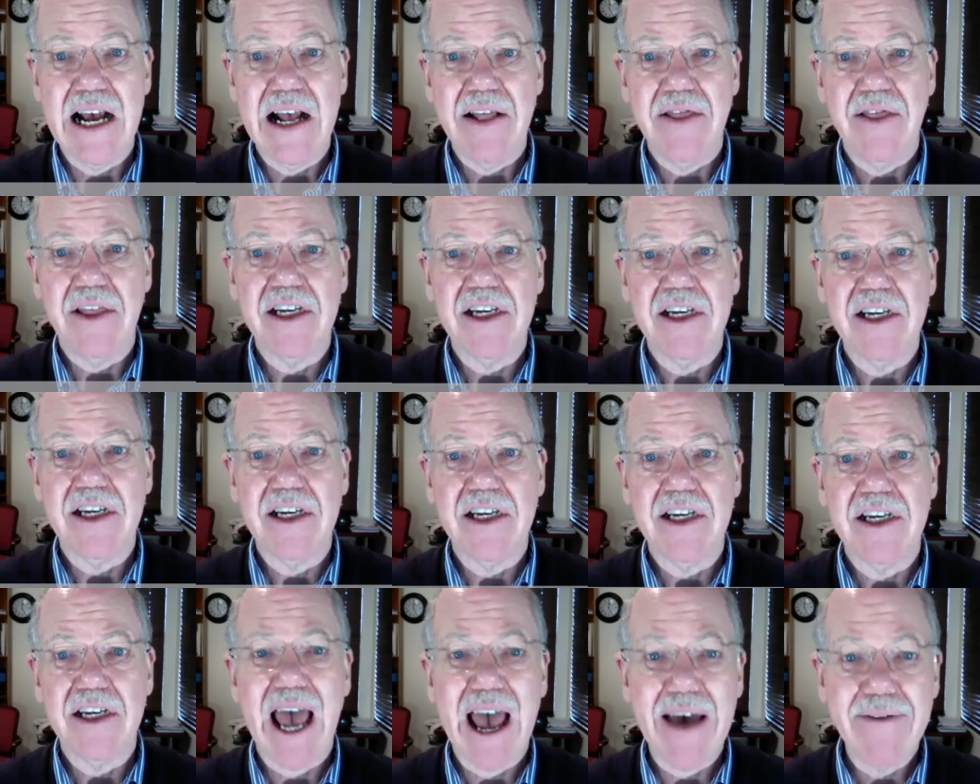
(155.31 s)
That if you
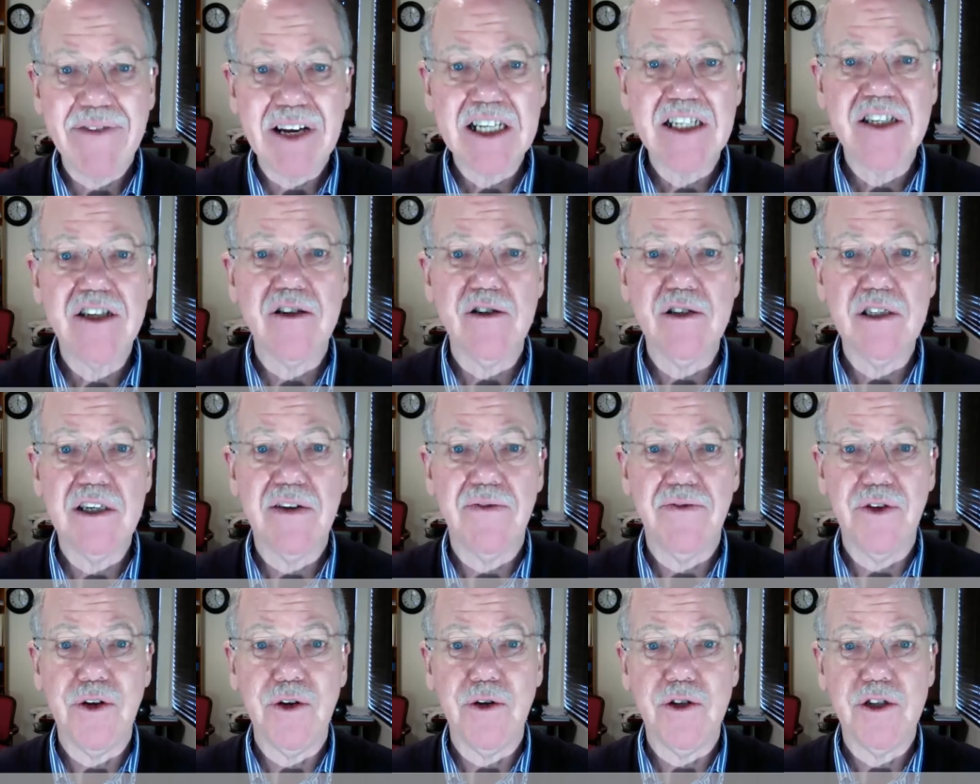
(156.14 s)
have exclusive
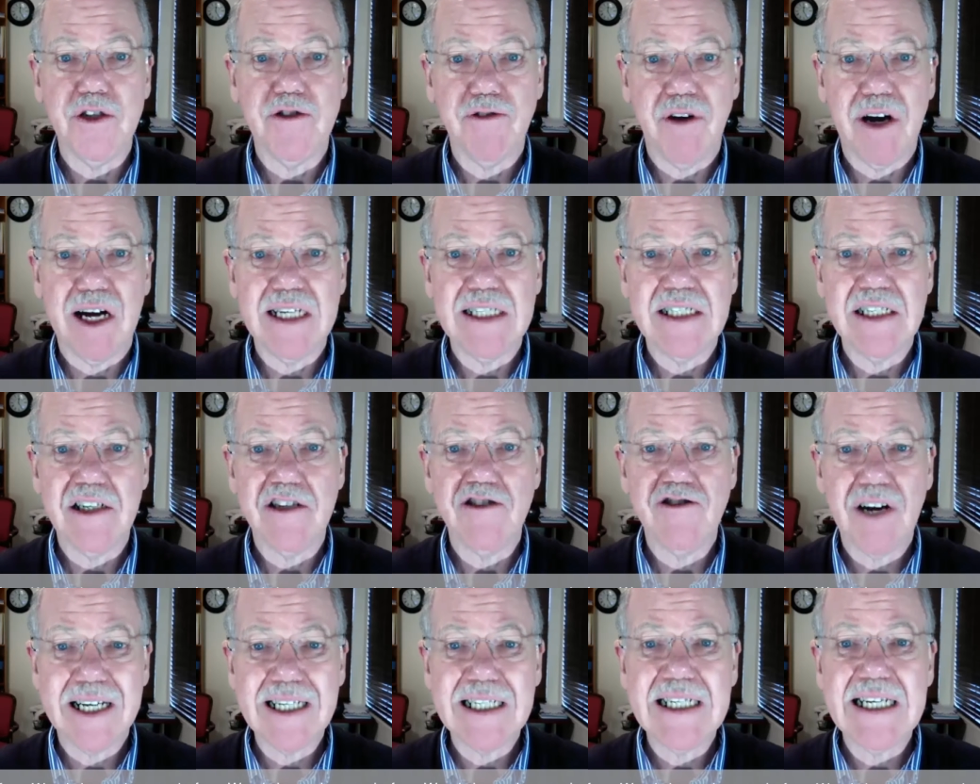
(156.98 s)
use rights, the
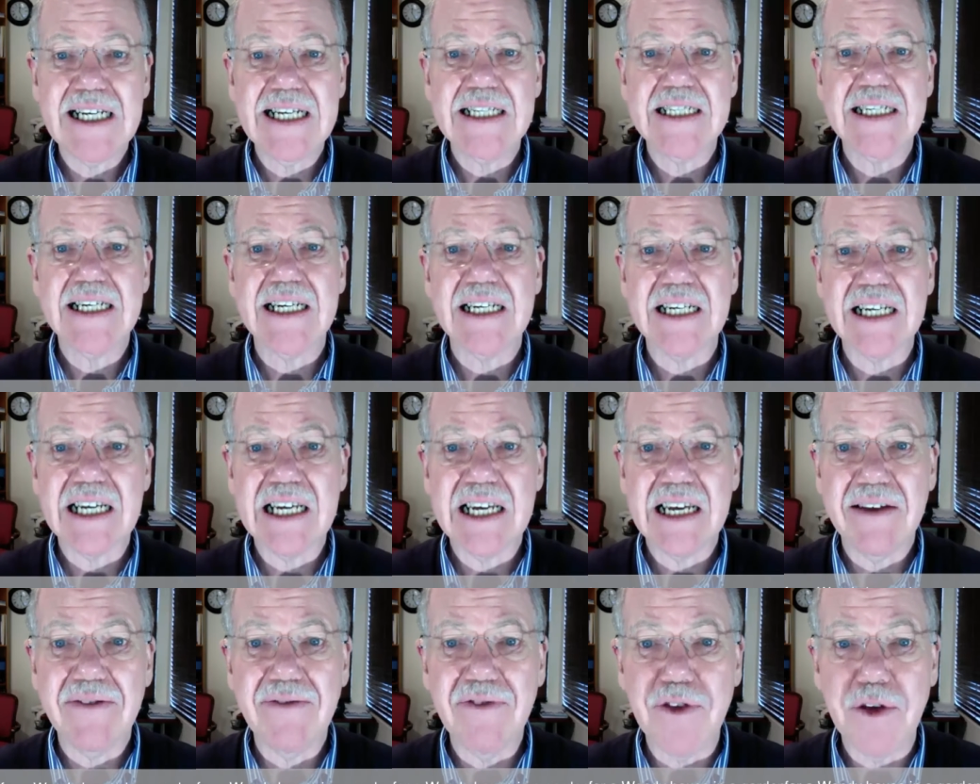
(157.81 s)
trustees can
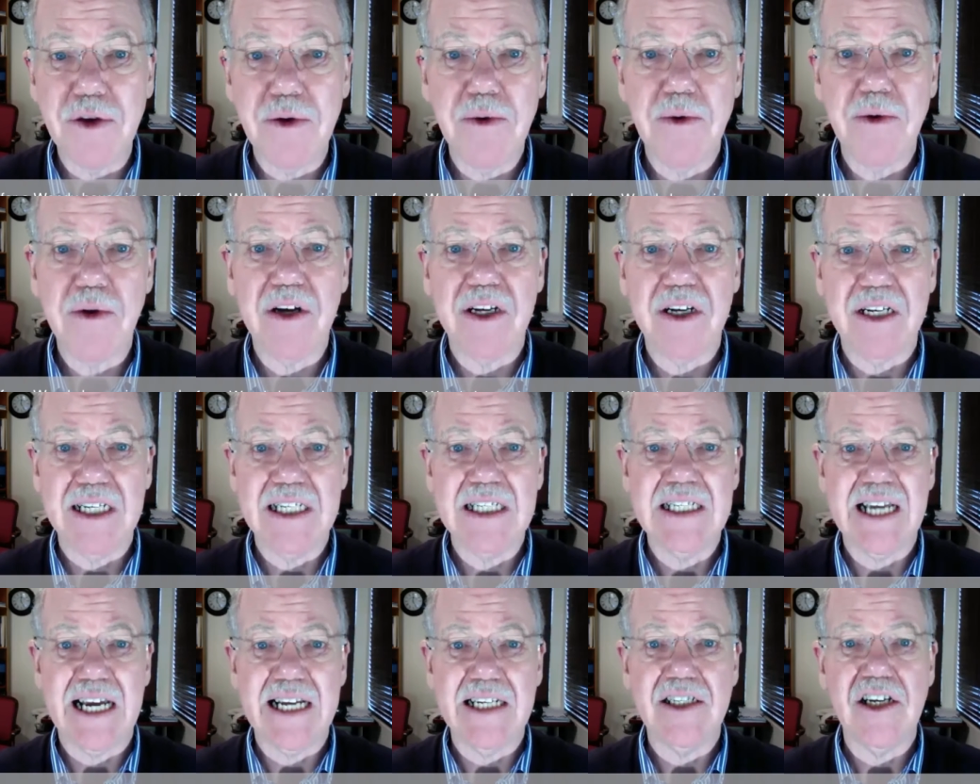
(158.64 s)
give you
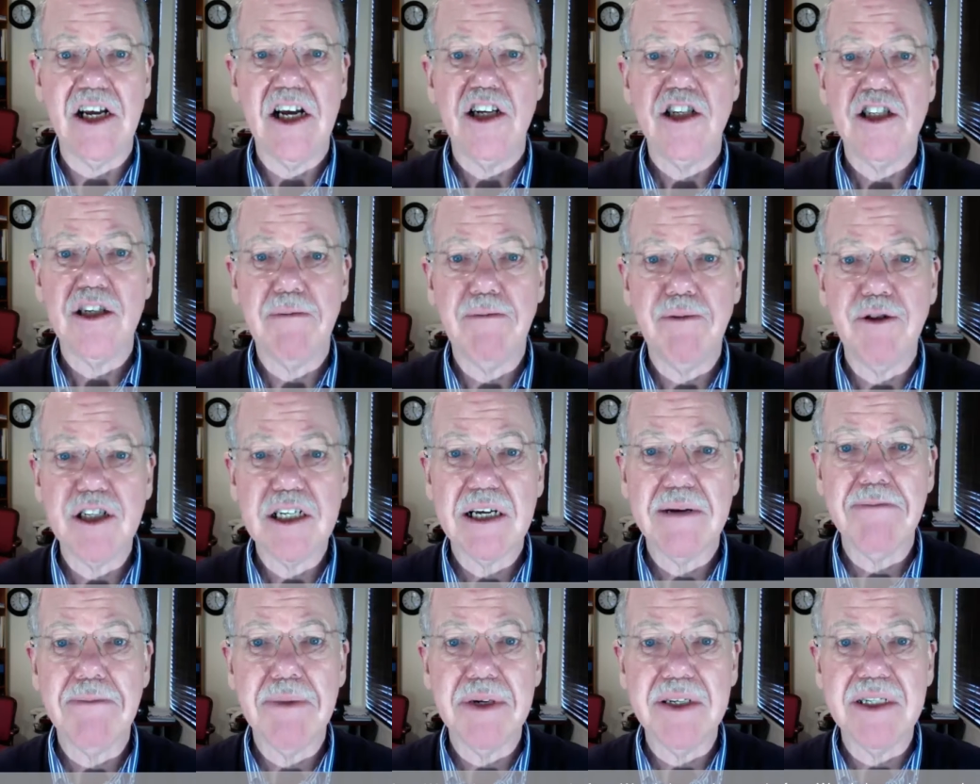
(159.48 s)
consent to put a
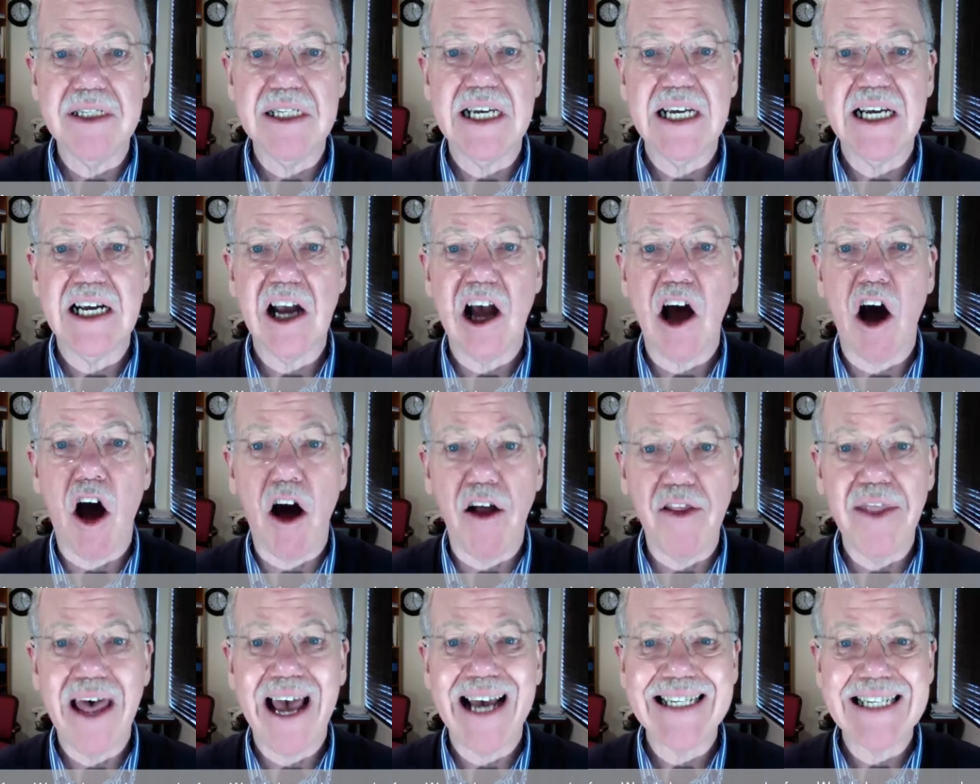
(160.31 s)
building
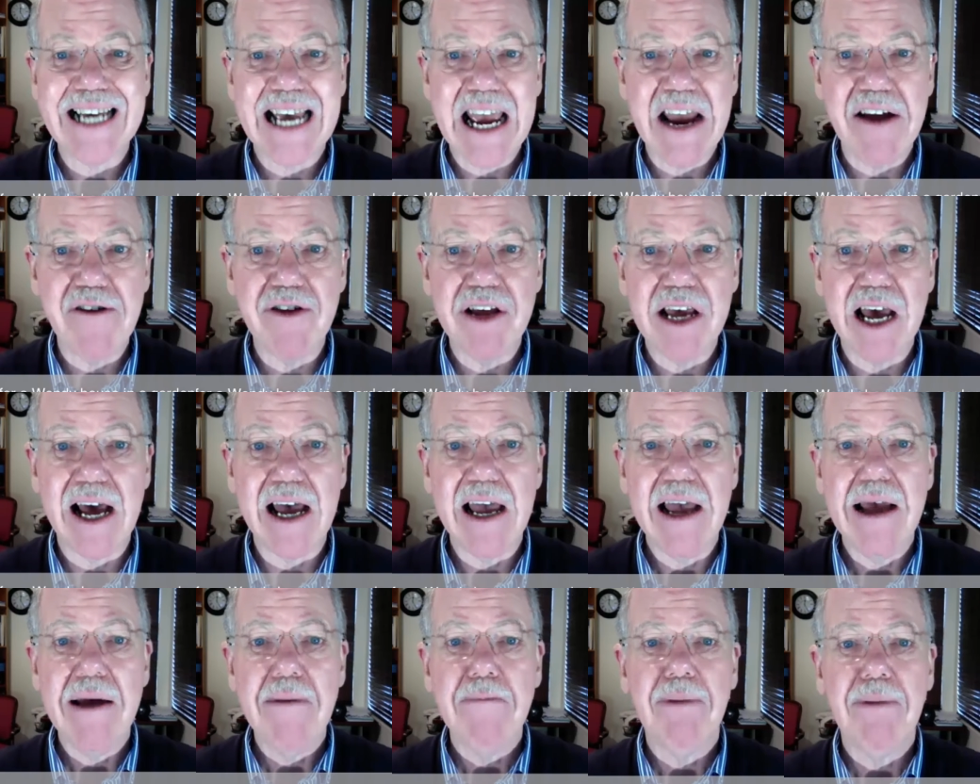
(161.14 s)
on that area,
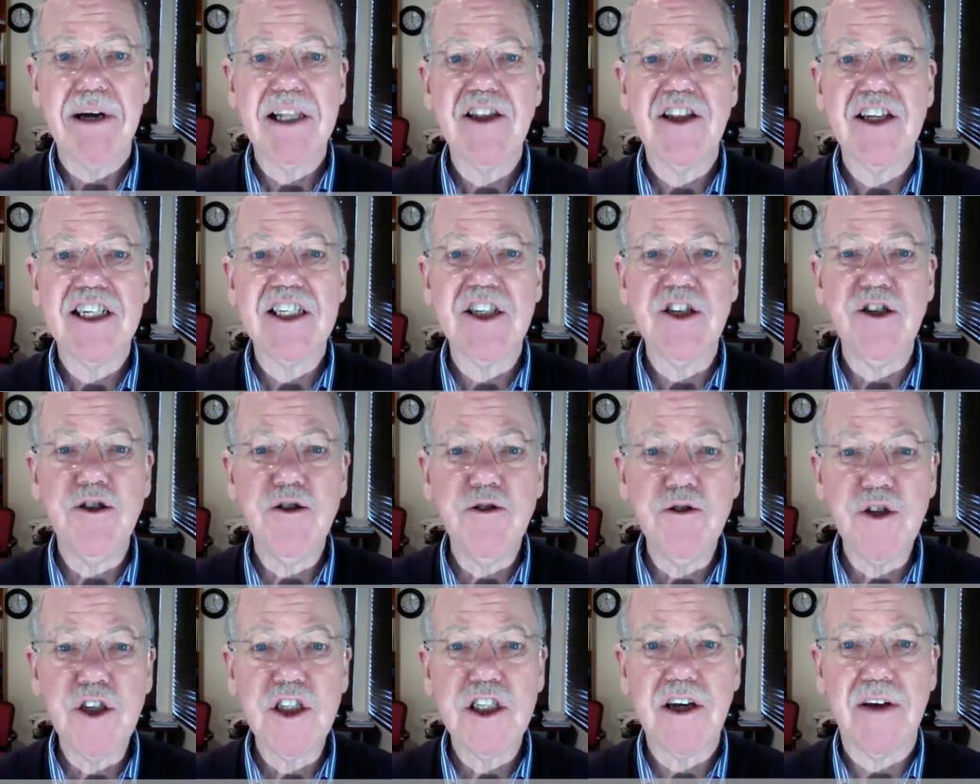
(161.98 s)
but the
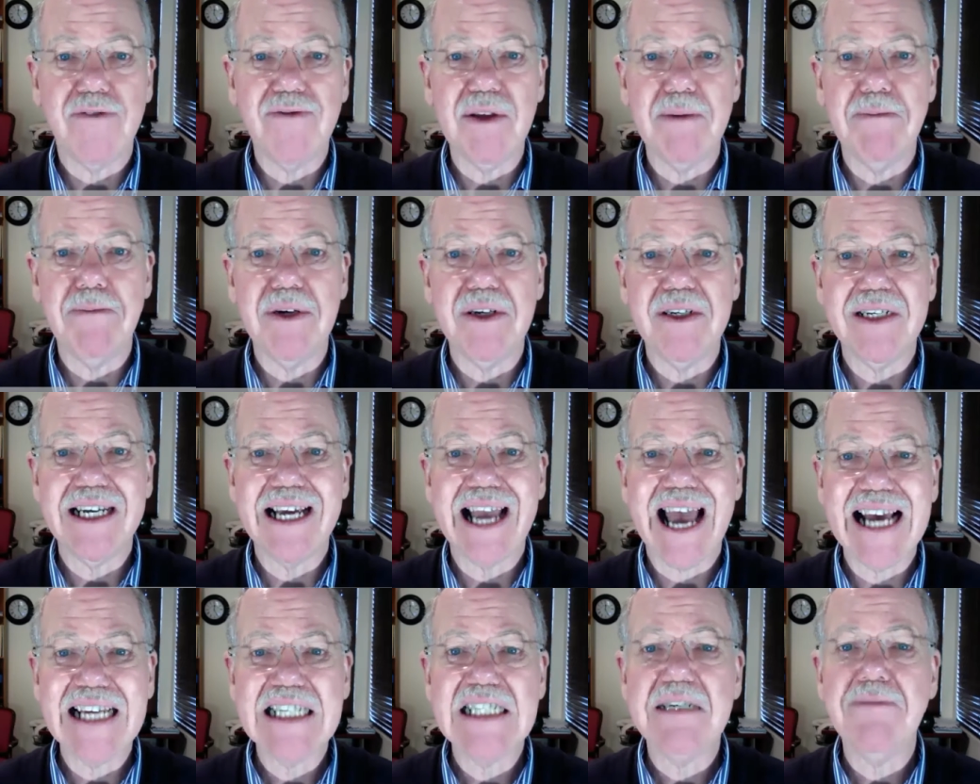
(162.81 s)
use of the building
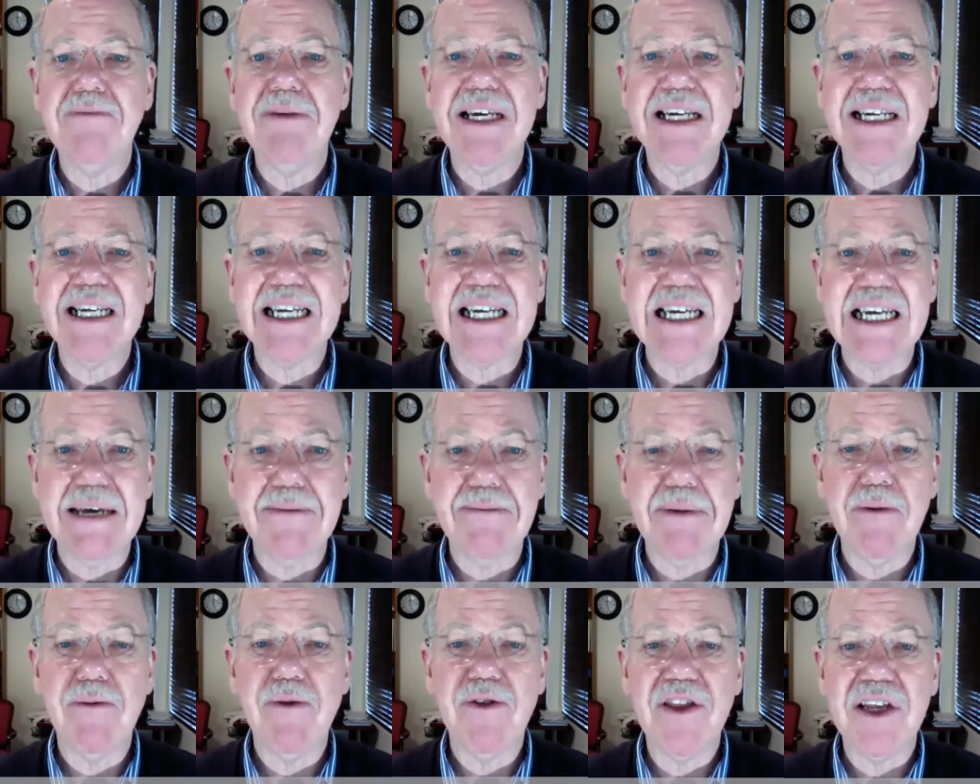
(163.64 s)
has to be in
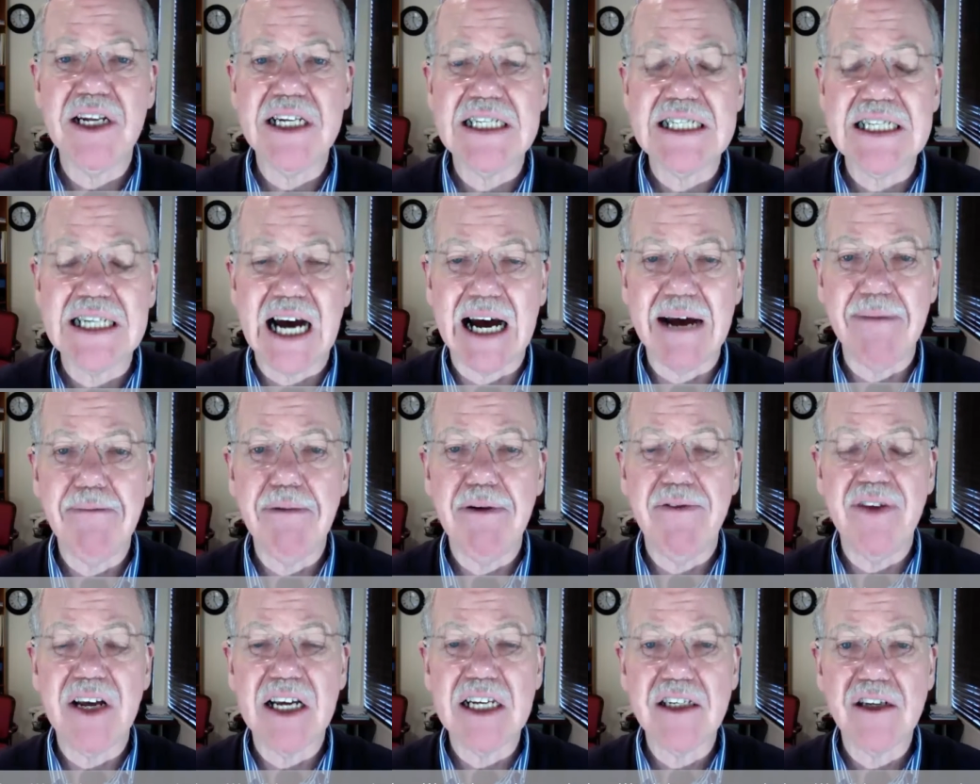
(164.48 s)
keeping with the type of
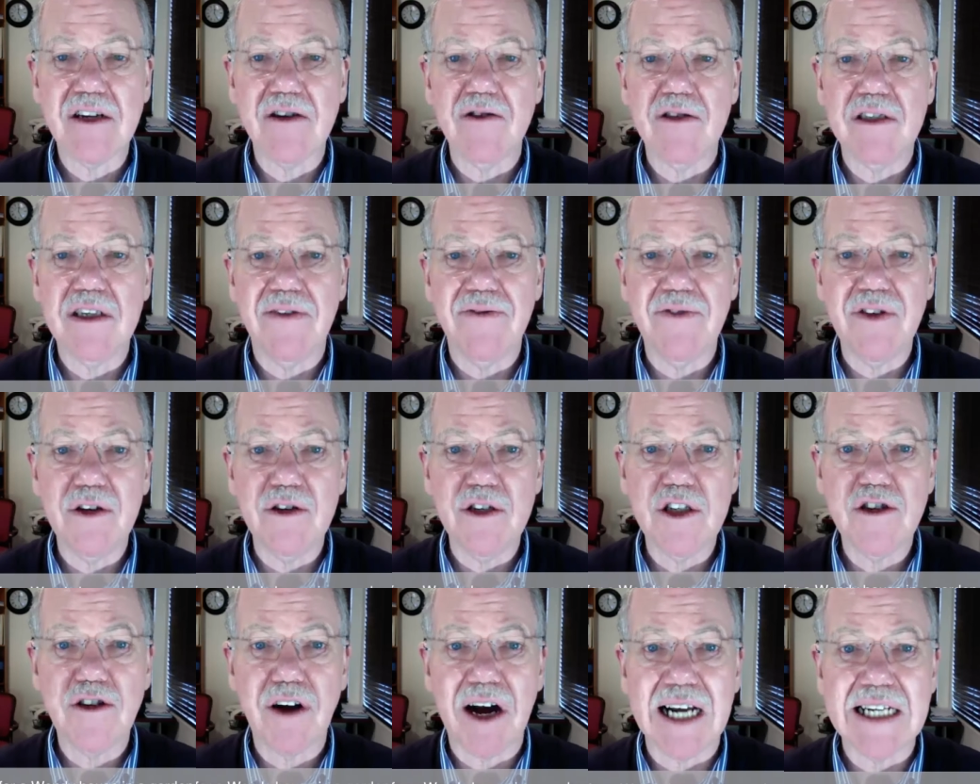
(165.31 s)
exclusive
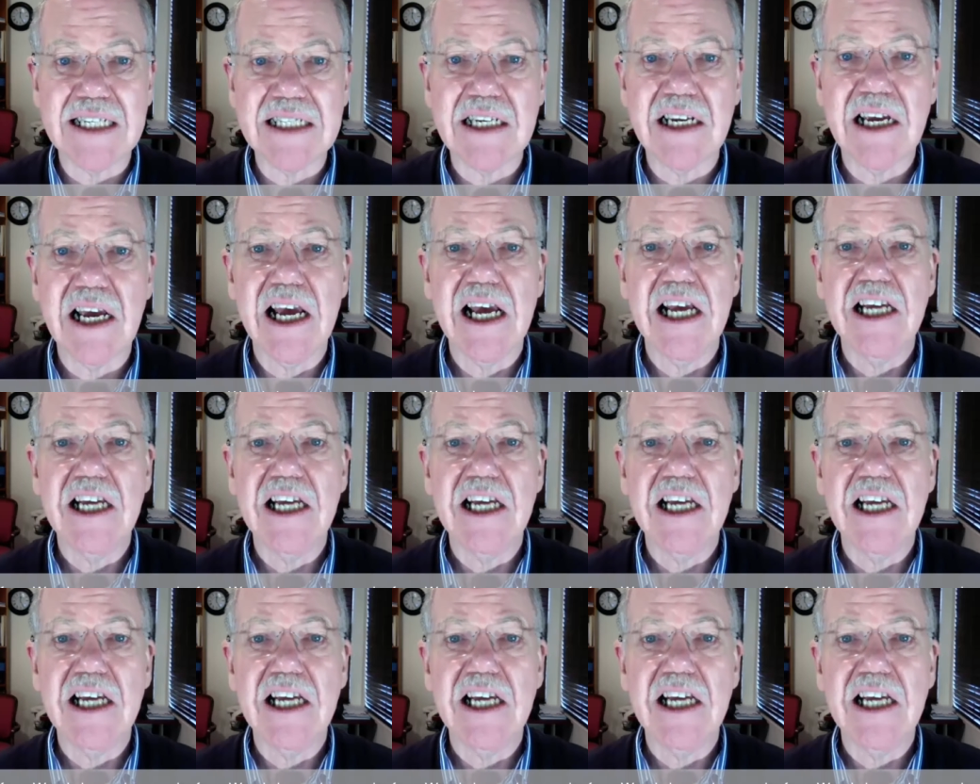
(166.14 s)
use rights.